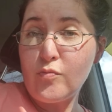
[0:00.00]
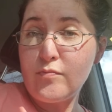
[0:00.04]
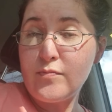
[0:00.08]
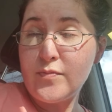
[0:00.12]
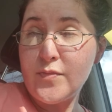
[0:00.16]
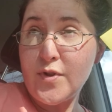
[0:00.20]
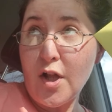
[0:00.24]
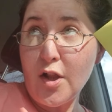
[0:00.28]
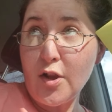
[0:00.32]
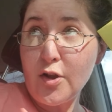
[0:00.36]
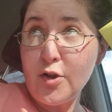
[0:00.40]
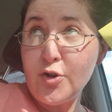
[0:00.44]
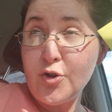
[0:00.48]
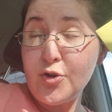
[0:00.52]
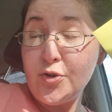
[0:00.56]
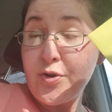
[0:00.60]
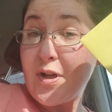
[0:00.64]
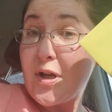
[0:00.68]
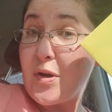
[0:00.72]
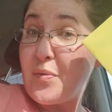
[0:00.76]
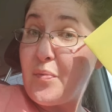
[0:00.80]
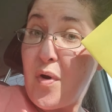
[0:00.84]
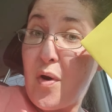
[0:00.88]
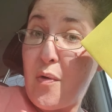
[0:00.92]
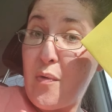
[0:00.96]
Dollar Tree
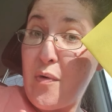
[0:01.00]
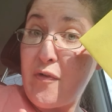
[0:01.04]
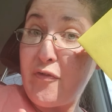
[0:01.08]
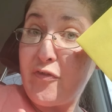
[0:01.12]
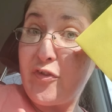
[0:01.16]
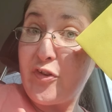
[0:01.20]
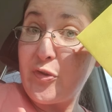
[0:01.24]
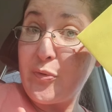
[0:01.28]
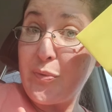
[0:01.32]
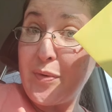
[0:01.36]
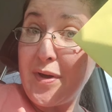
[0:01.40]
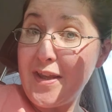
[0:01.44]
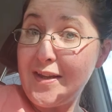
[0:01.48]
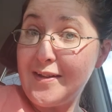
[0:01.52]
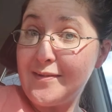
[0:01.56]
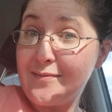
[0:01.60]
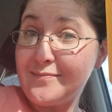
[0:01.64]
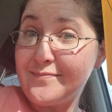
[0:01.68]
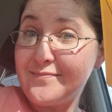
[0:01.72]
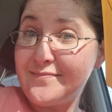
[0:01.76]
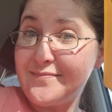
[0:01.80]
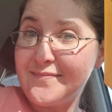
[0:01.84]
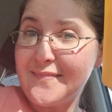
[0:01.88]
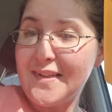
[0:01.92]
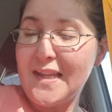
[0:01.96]
and Wawa for the win.
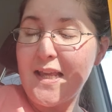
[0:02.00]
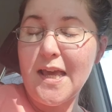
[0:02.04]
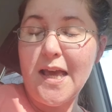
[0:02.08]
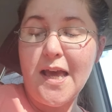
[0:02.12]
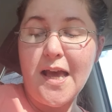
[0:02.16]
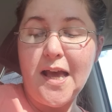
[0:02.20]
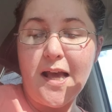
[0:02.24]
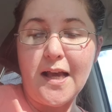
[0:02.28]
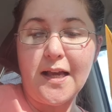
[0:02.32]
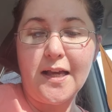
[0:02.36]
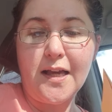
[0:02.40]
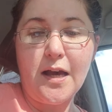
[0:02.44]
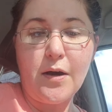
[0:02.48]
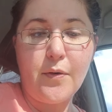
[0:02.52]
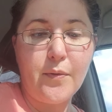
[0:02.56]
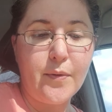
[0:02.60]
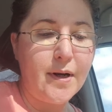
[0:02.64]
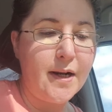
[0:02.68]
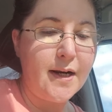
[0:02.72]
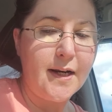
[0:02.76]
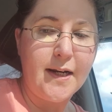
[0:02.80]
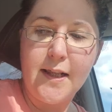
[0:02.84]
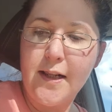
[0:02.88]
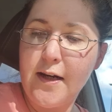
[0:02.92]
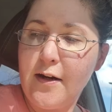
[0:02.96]
Got what
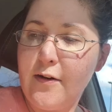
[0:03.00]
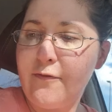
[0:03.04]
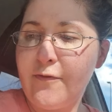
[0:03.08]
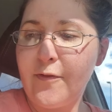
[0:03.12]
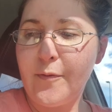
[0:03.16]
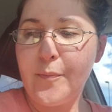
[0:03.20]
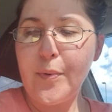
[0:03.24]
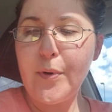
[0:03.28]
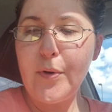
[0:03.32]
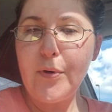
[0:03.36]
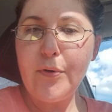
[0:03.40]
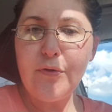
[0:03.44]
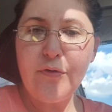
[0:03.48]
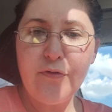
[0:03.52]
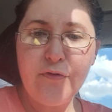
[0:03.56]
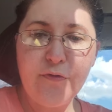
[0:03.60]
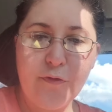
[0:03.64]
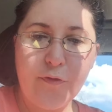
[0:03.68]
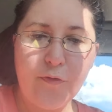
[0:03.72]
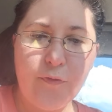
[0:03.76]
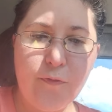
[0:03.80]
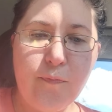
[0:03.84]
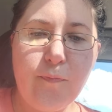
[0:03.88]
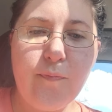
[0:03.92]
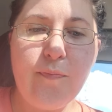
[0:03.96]
I needed for
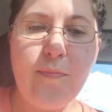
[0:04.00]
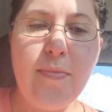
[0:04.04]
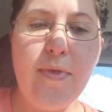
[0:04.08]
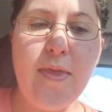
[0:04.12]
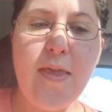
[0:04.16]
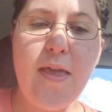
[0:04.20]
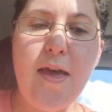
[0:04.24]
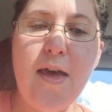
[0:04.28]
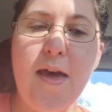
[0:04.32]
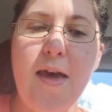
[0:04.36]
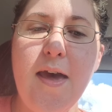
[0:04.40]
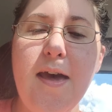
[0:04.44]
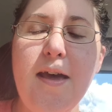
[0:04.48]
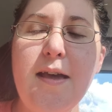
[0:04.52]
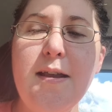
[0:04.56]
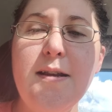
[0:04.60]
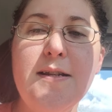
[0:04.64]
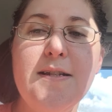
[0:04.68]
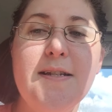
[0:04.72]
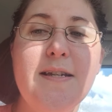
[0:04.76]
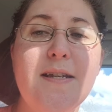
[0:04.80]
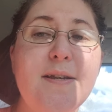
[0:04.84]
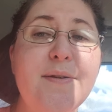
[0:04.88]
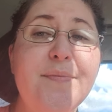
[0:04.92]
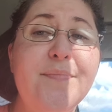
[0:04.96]
both and
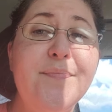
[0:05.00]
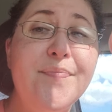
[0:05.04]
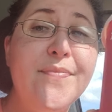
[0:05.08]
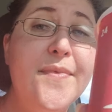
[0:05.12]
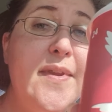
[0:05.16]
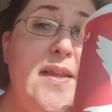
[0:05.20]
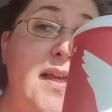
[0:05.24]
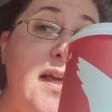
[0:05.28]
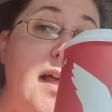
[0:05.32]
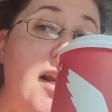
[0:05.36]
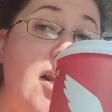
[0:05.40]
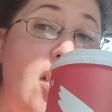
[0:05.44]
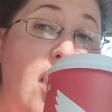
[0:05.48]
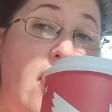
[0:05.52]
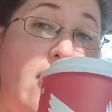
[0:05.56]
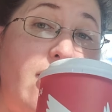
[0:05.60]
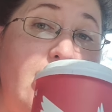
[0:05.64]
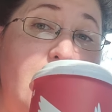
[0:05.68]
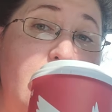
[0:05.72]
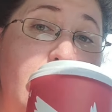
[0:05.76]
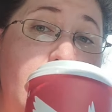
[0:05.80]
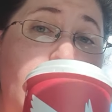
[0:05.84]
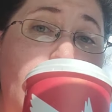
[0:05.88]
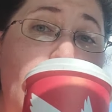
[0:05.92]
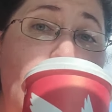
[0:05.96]
got a coffee
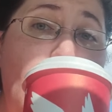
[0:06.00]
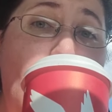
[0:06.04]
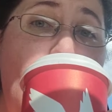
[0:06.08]
too.